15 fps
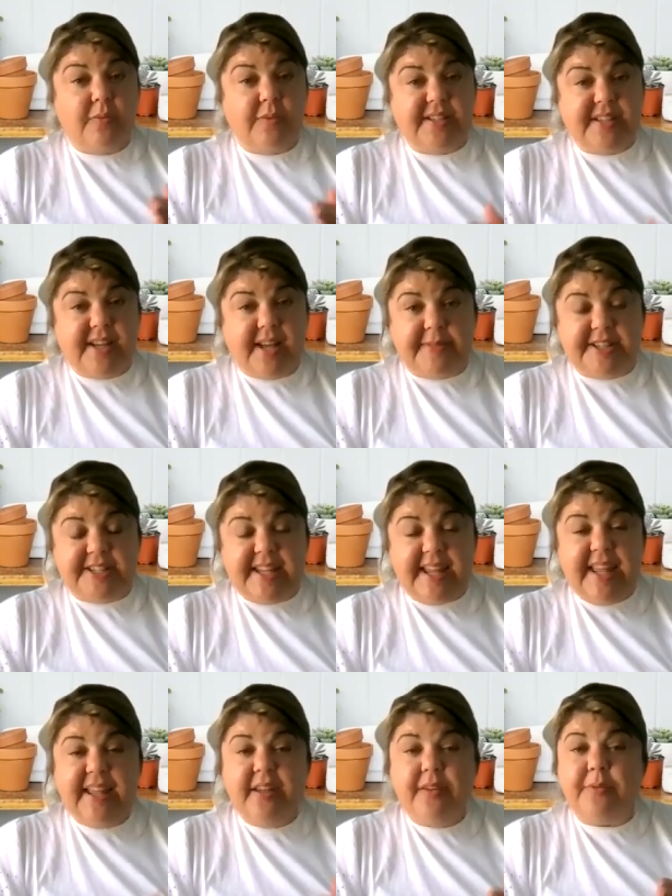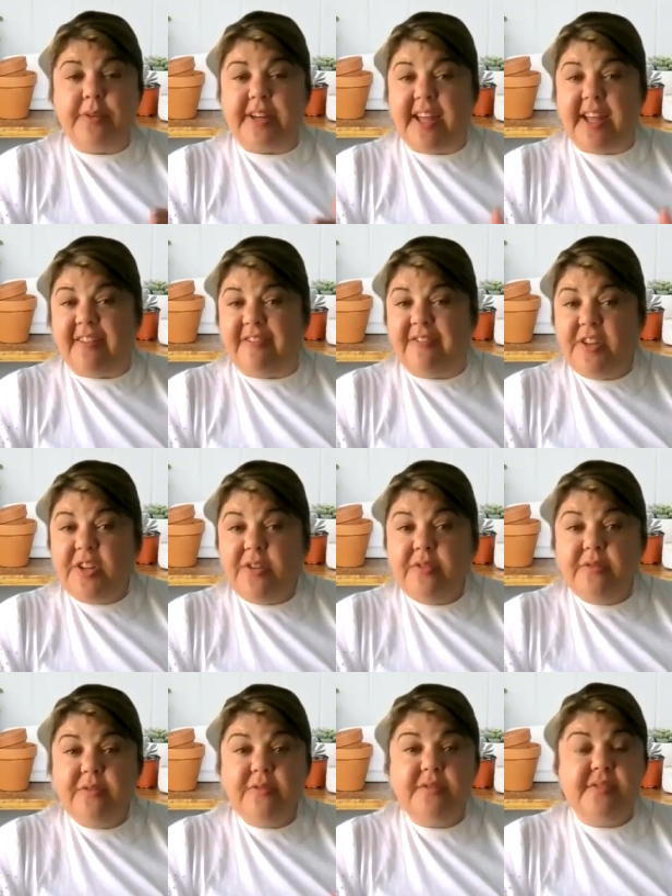what time of day, what kind of
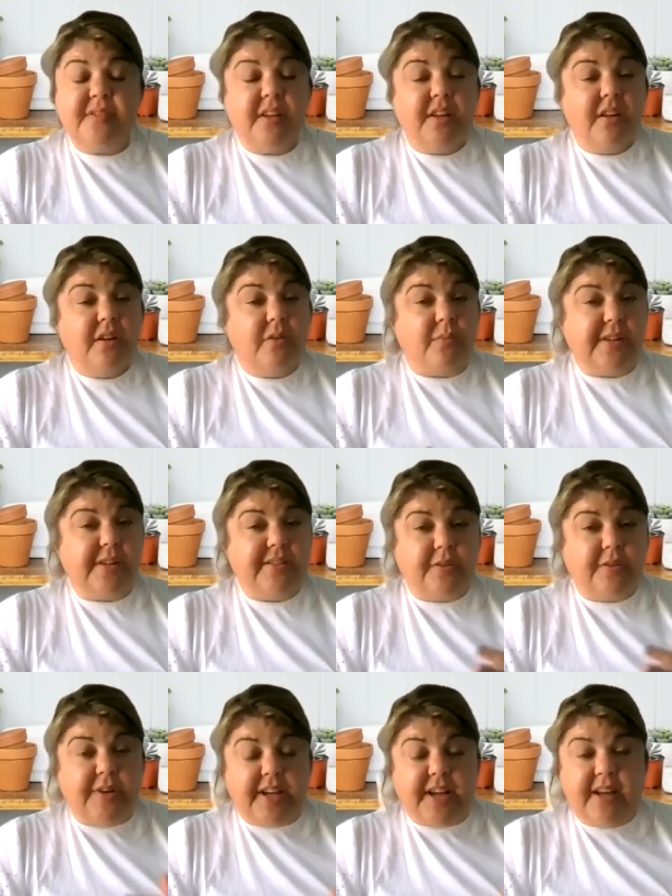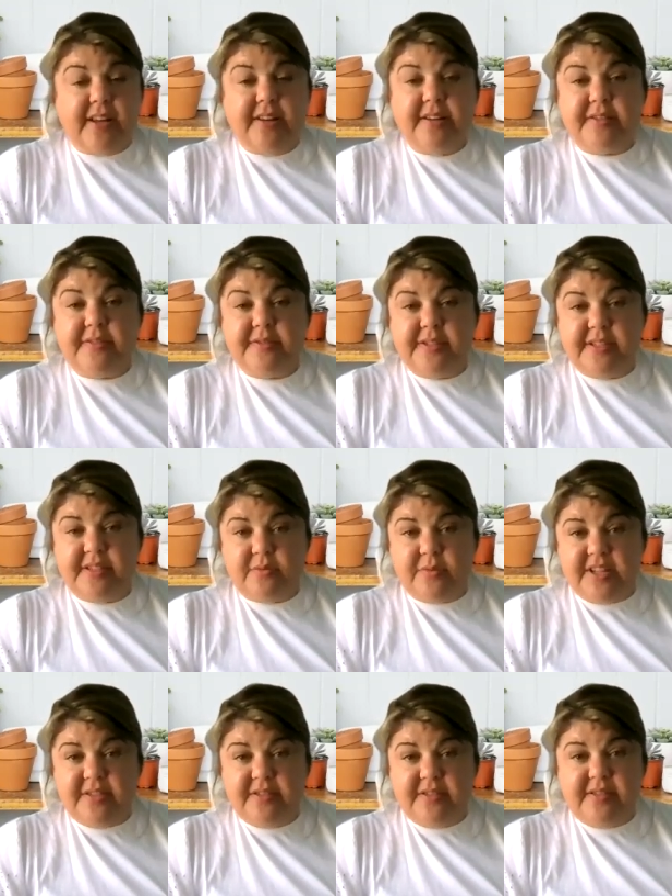foods, what's going on in those
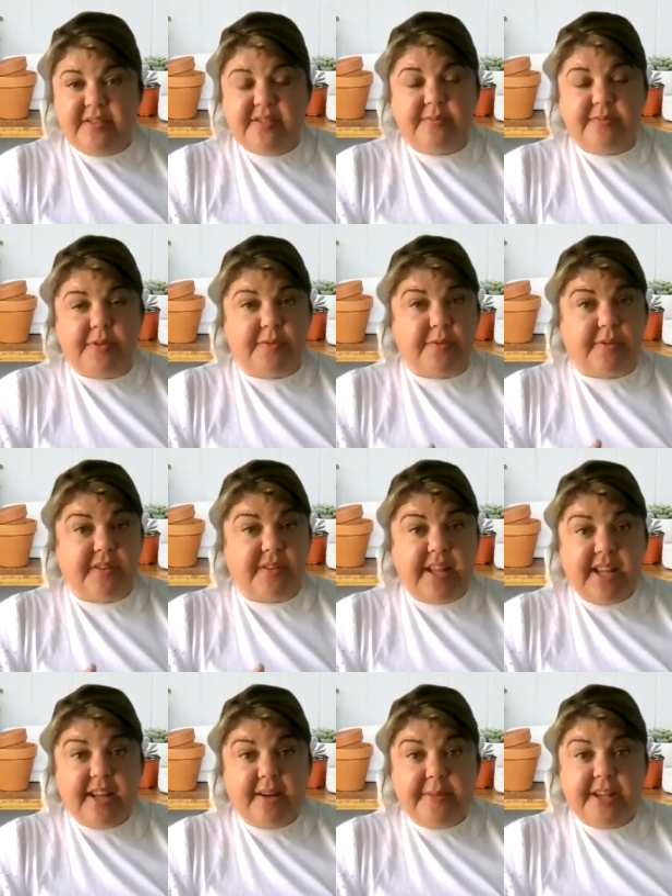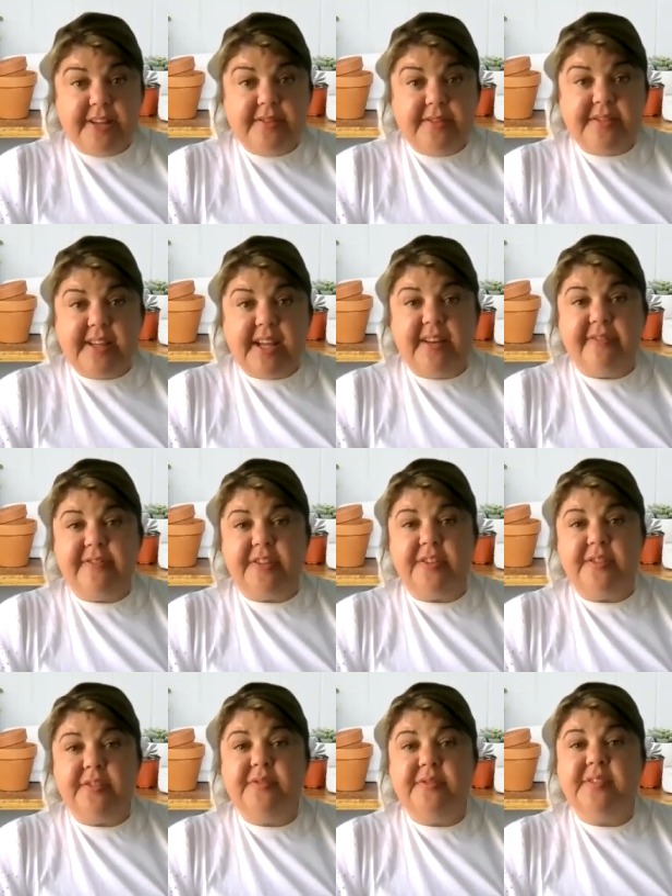situations when we're thinking about those kind of
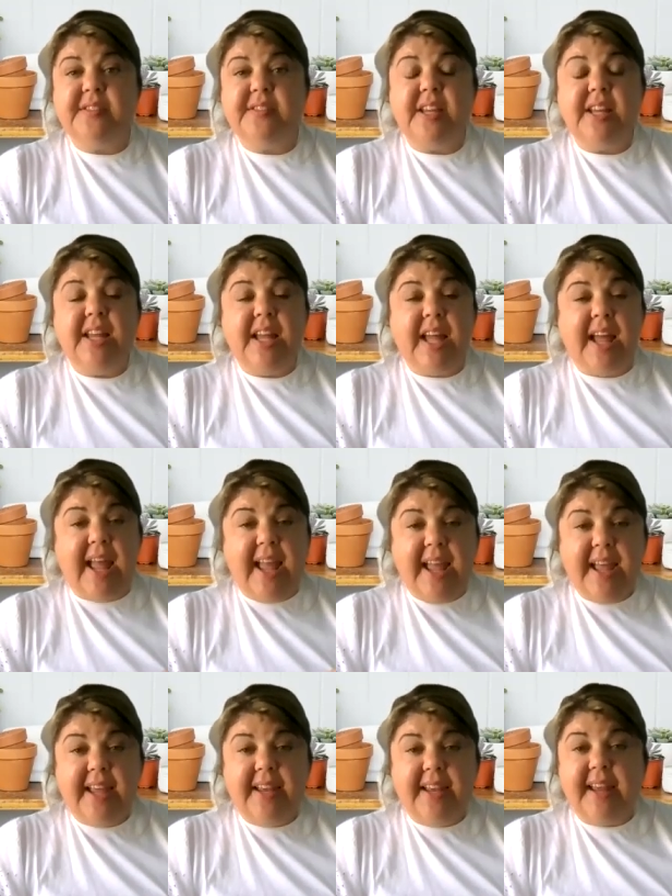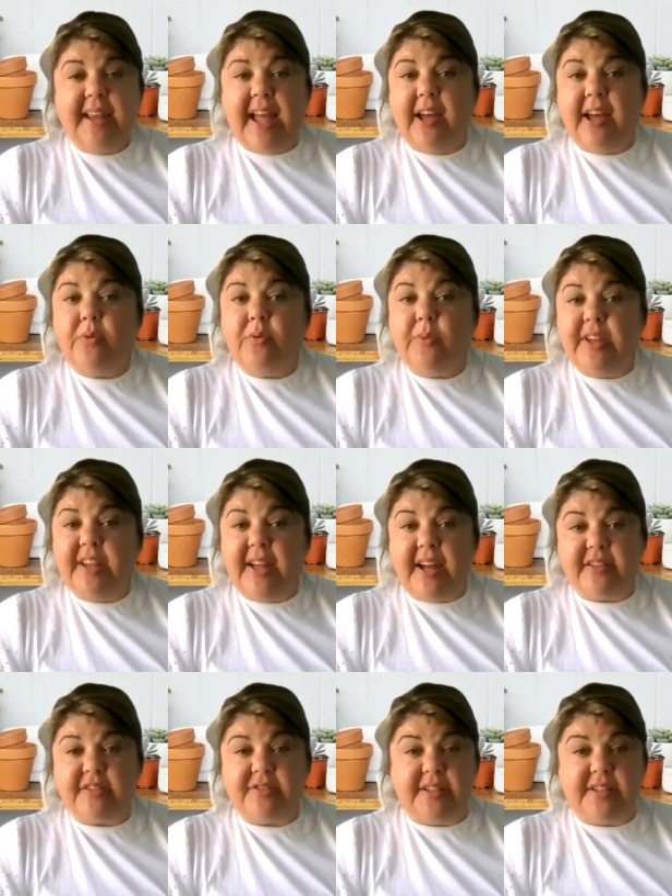foods and how we
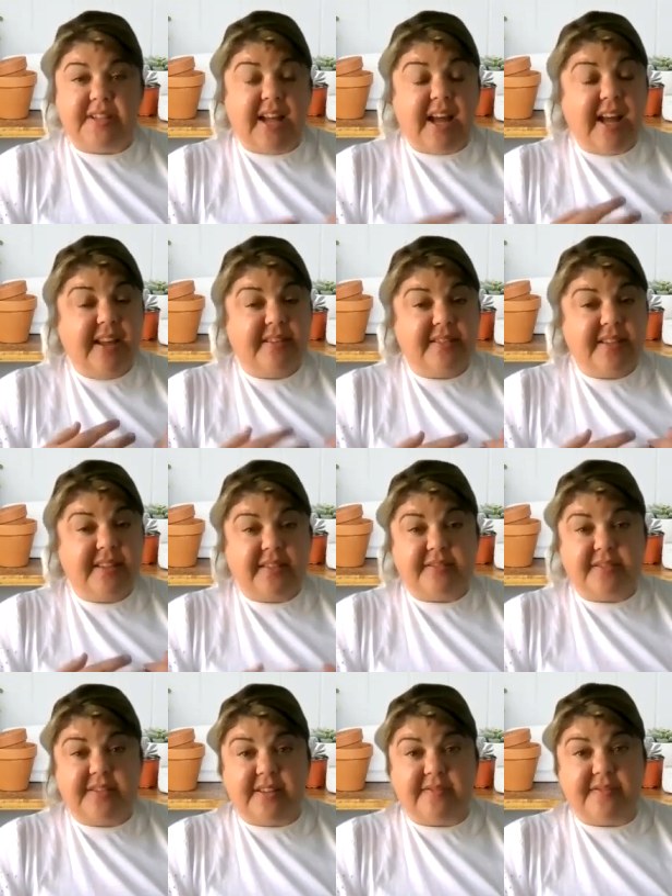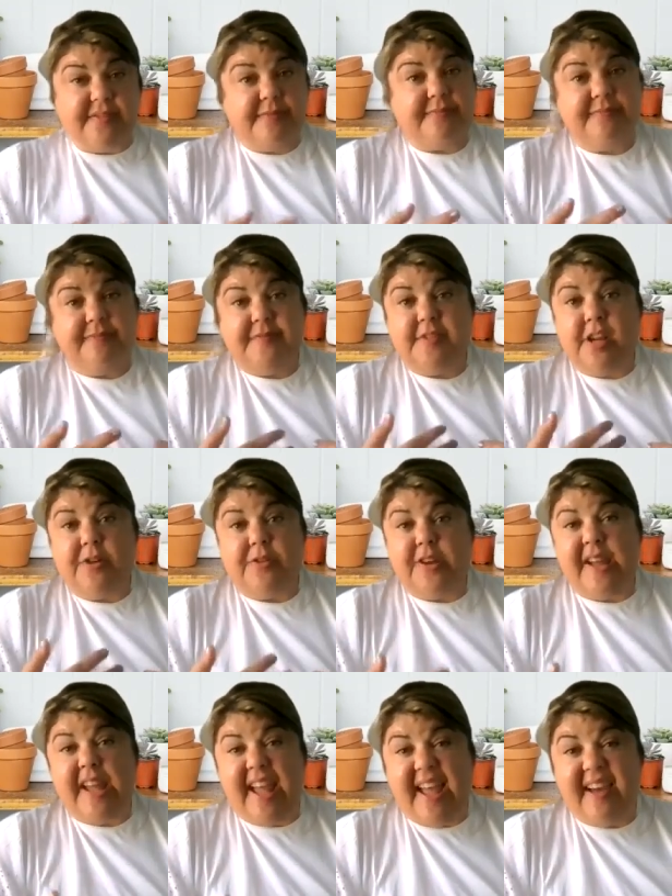actually not tell ourselves no
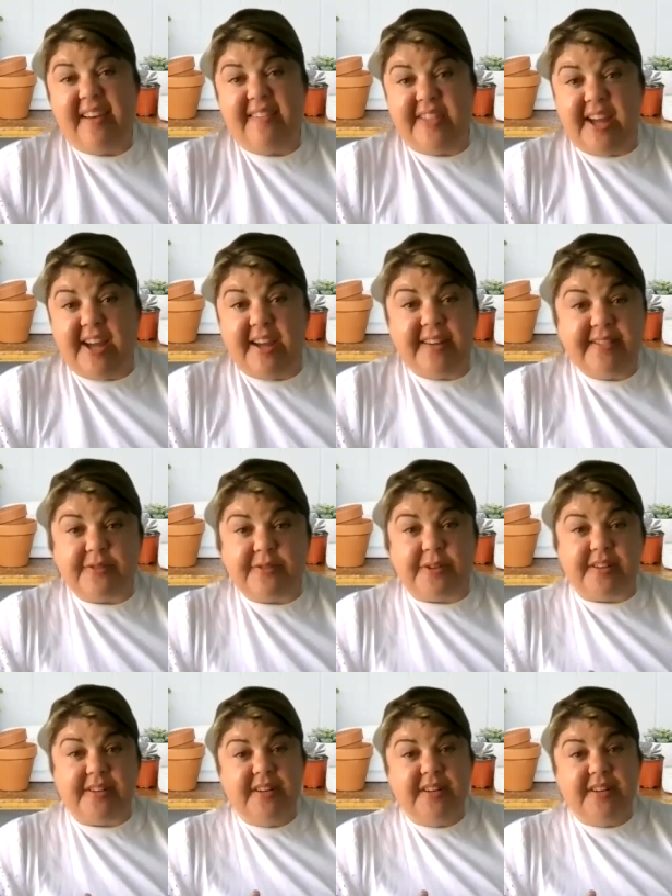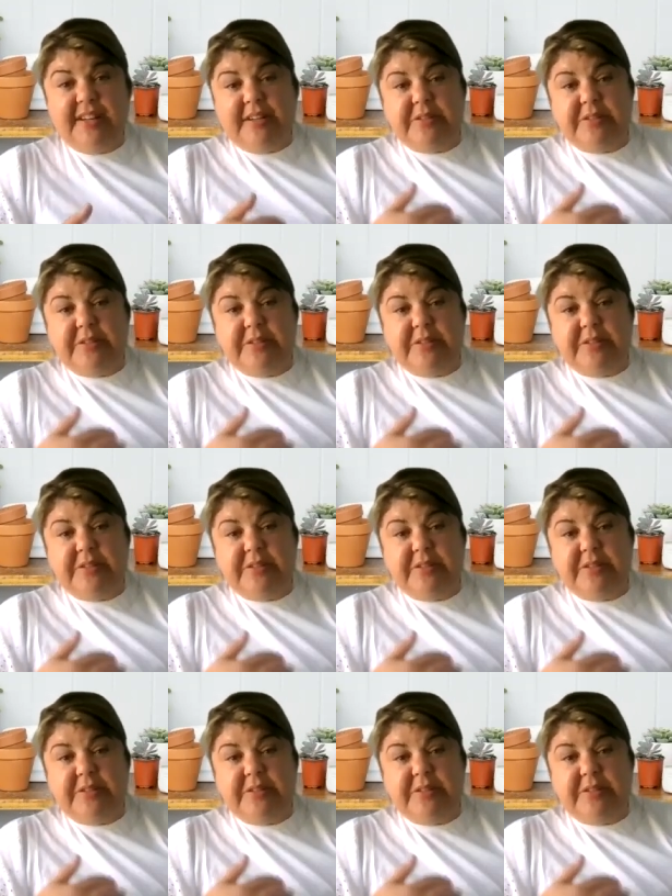you can't have that or